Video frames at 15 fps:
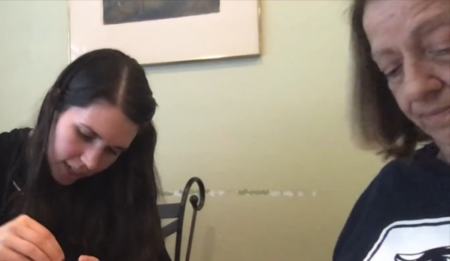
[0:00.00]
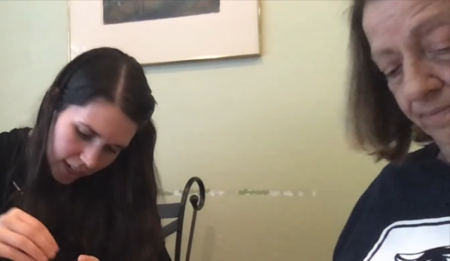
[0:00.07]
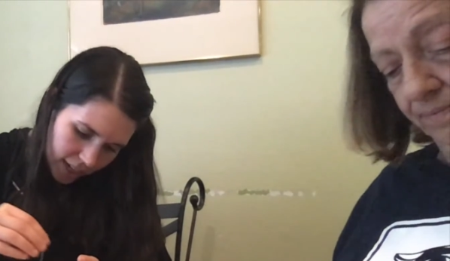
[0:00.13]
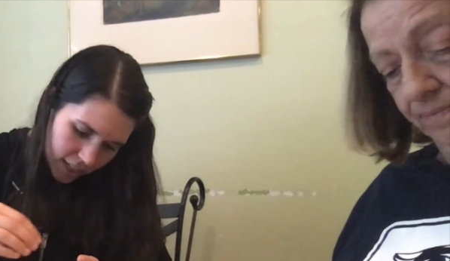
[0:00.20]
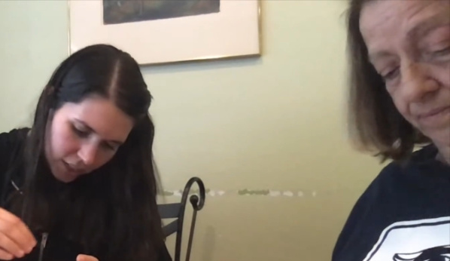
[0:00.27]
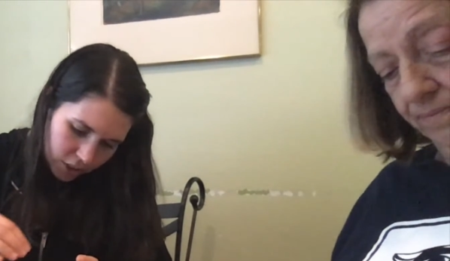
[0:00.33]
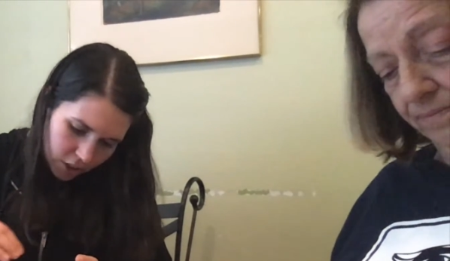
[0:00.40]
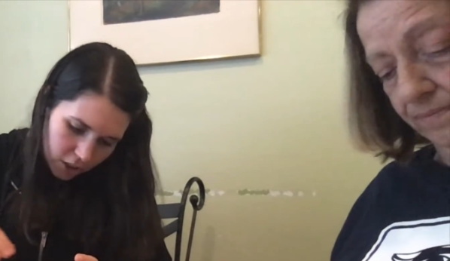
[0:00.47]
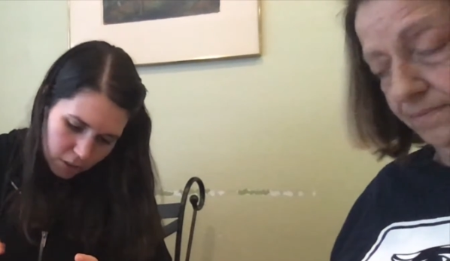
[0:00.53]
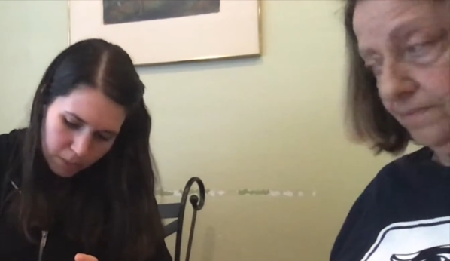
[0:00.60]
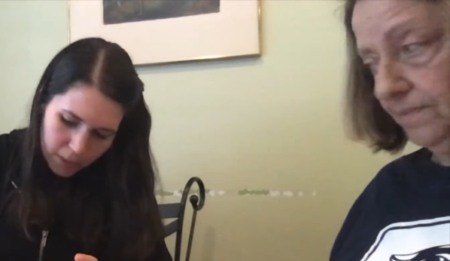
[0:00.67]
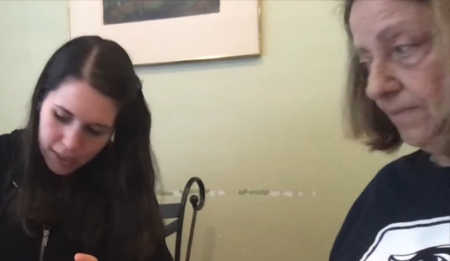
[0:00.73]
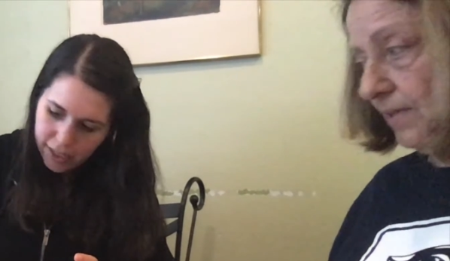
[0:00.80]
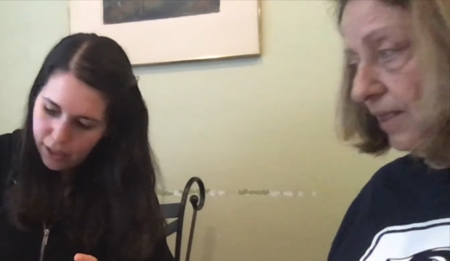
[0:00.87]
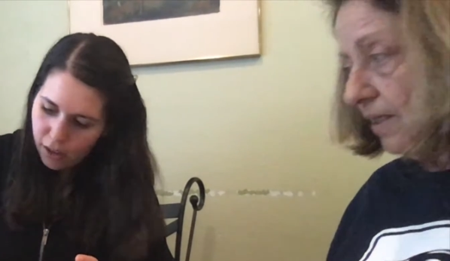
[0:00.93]
Speaker 1: tiny, so you have to be
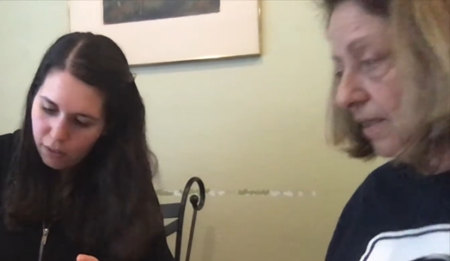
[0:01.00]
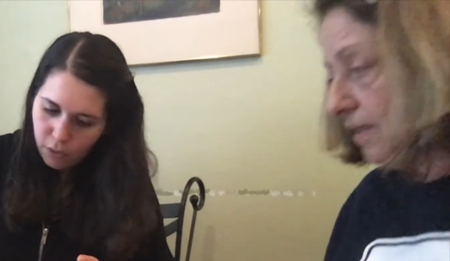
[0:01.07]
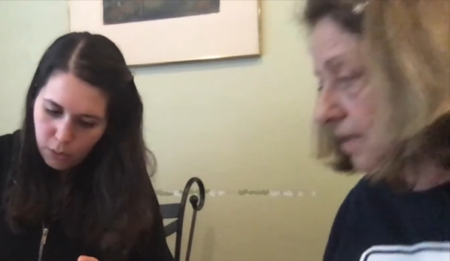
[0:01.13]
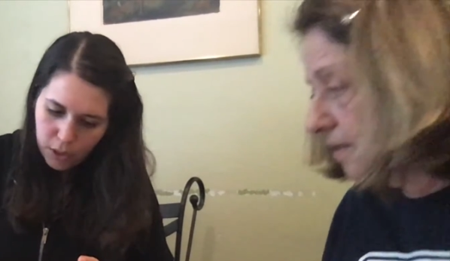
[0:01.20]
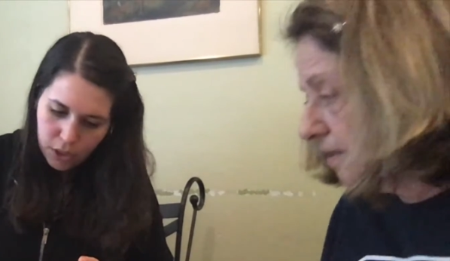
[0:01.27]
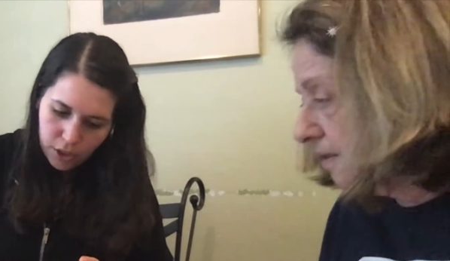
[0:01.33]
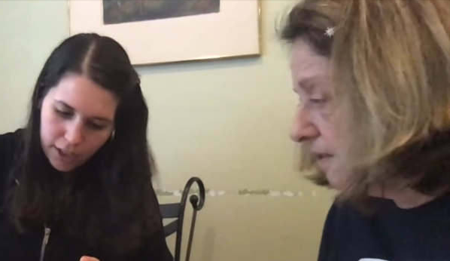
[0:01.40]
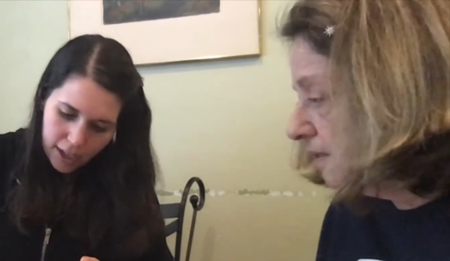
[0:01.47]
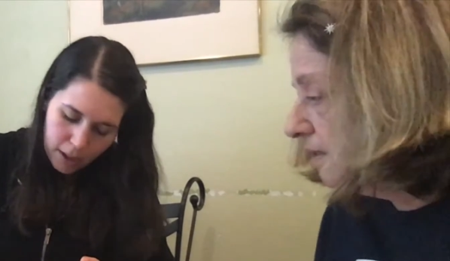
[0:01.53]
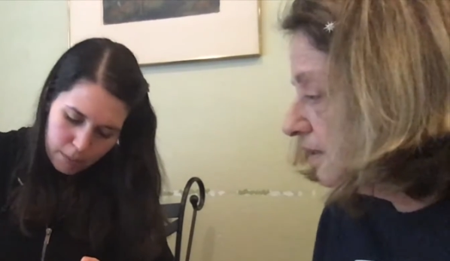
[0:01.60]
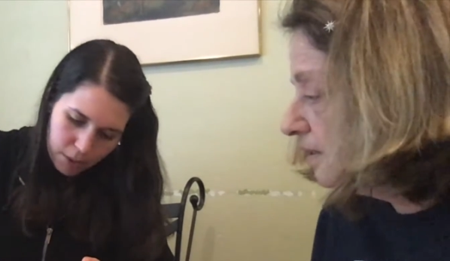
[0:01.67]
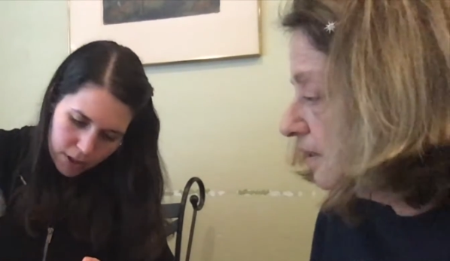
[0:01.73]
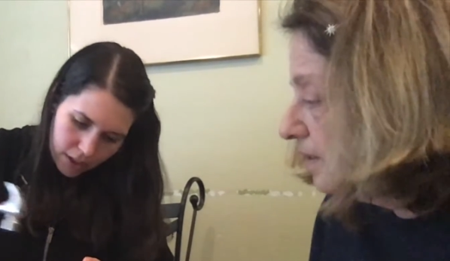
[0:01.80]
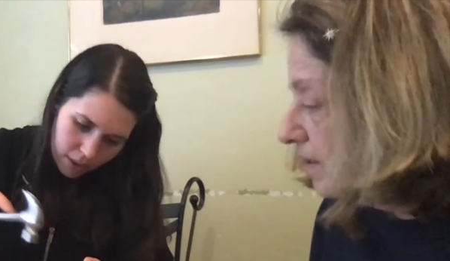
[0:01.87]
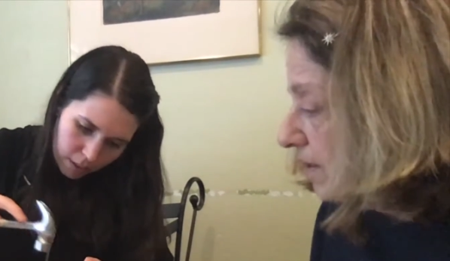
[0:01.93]
careful when you're
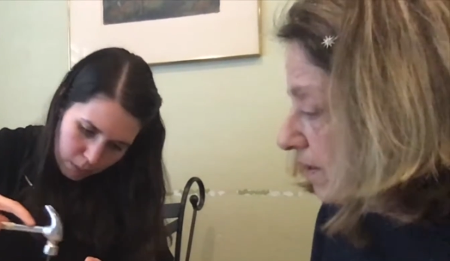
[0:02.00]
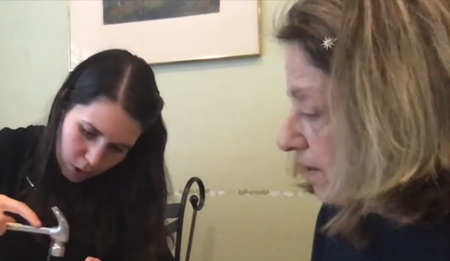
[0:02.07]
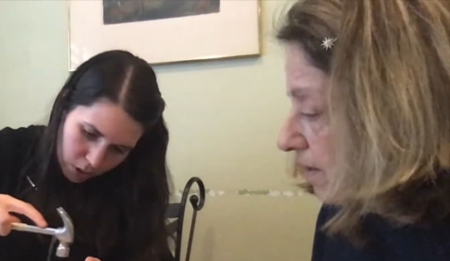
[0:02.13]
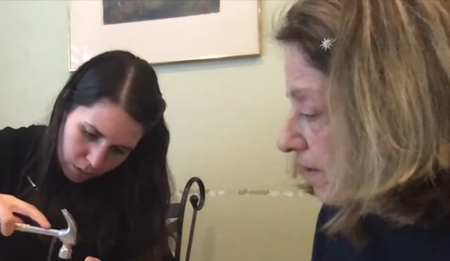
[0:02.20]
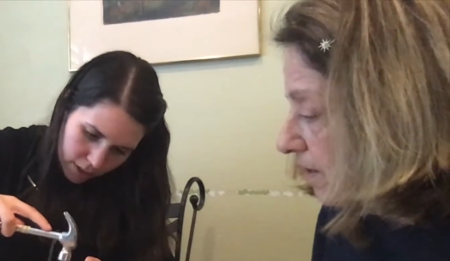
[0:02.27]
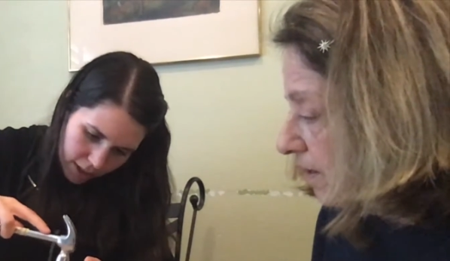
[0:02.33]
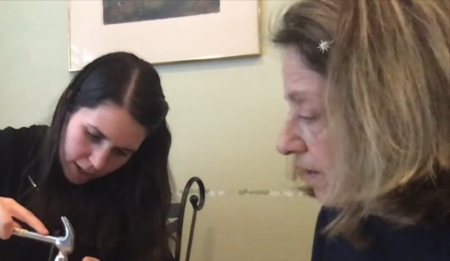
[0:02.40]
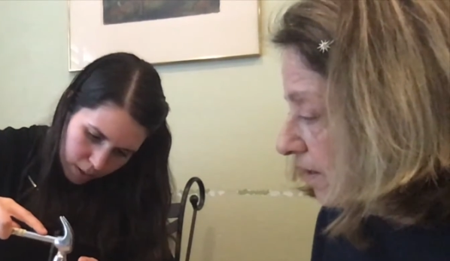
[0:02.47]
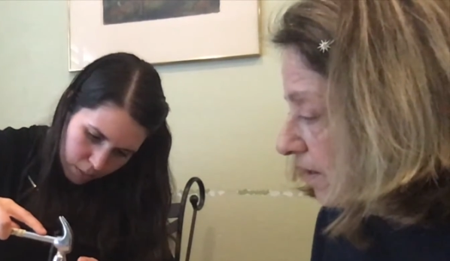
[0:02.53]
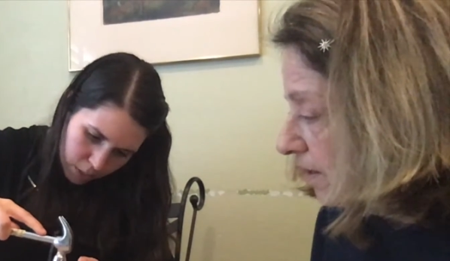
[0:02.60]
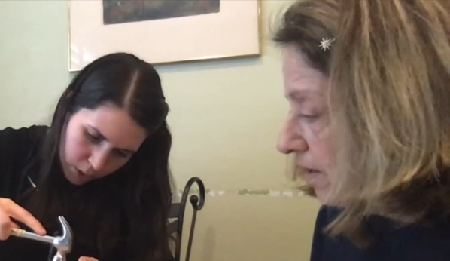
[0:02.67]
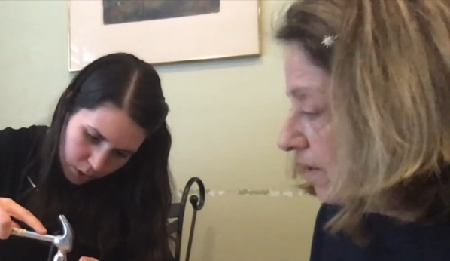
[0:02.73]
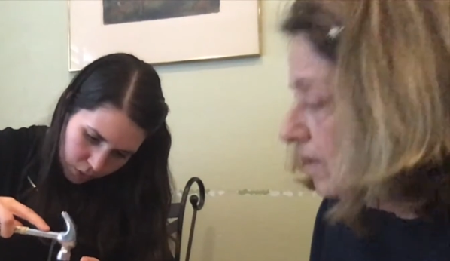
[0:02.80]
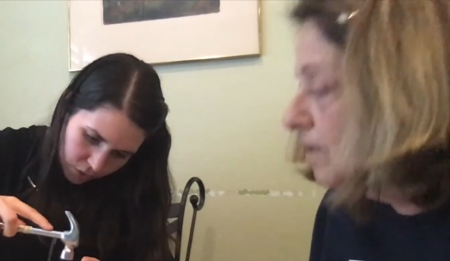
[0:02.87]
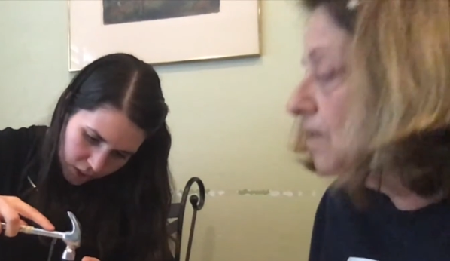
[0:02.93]
hammering them. You don't want to hammer
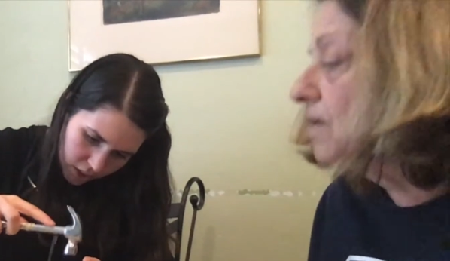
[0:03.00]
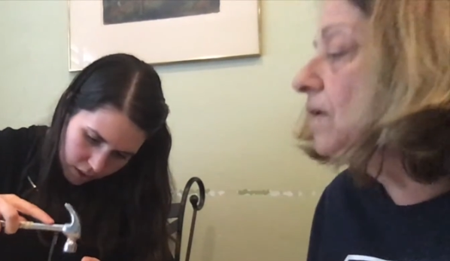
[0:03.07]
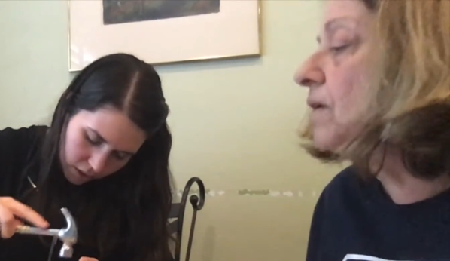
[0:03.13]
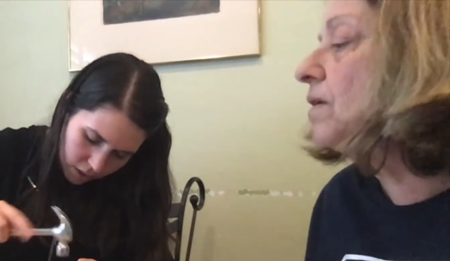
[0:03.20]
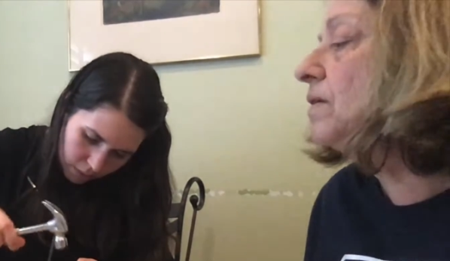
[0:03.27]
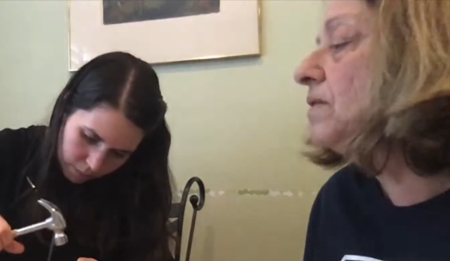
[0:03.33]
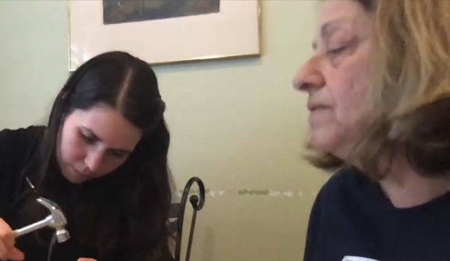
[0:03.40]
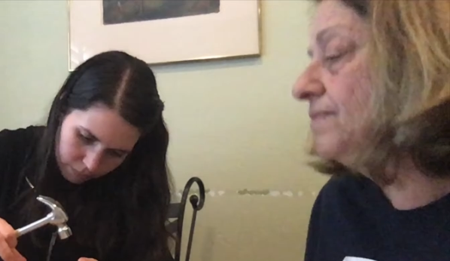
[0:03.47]
your finger.